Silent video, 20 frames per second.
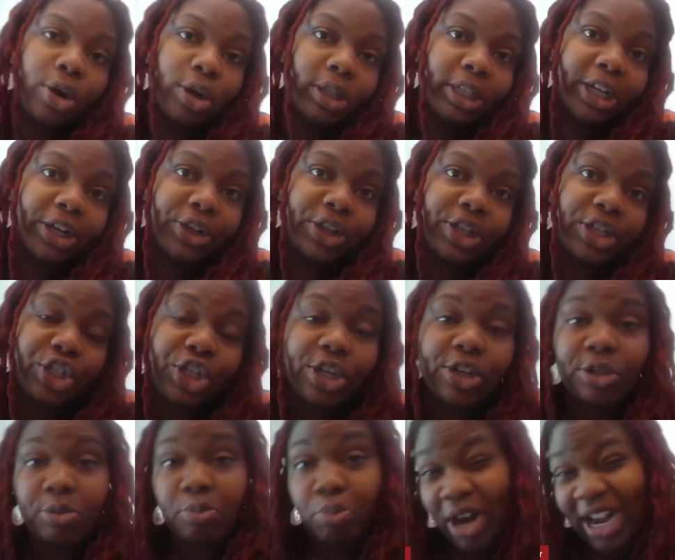earlier this
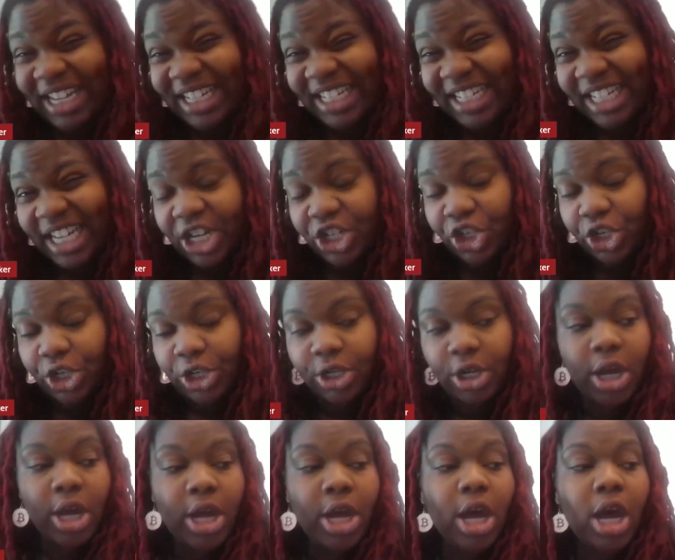year is Brain
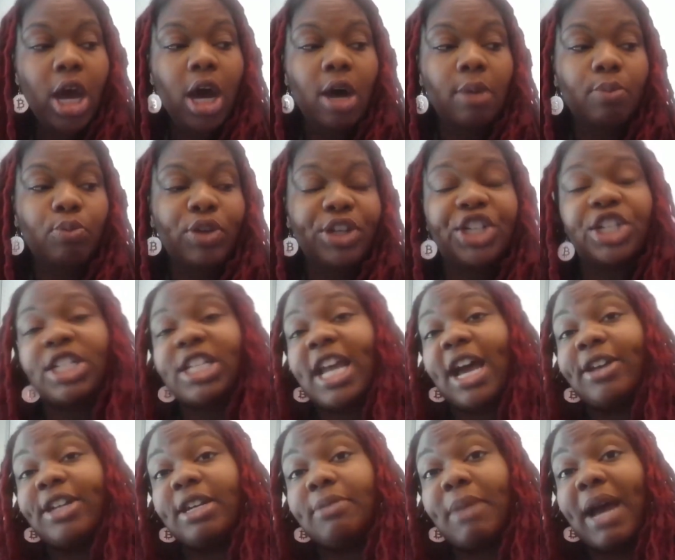Station, which is
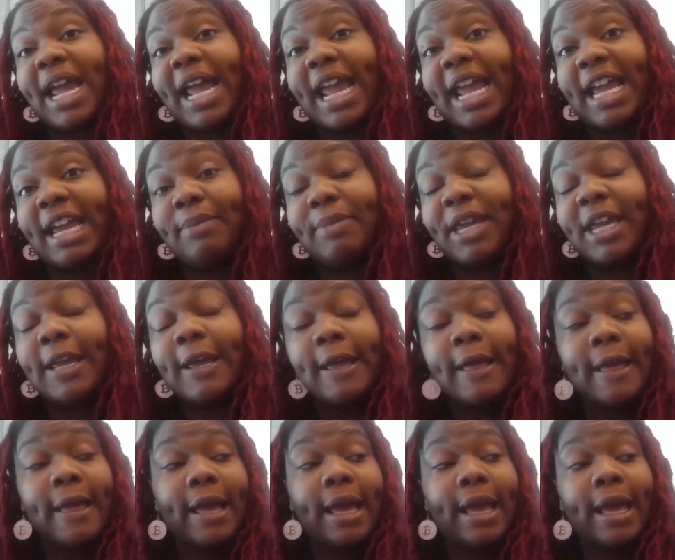down in Miami.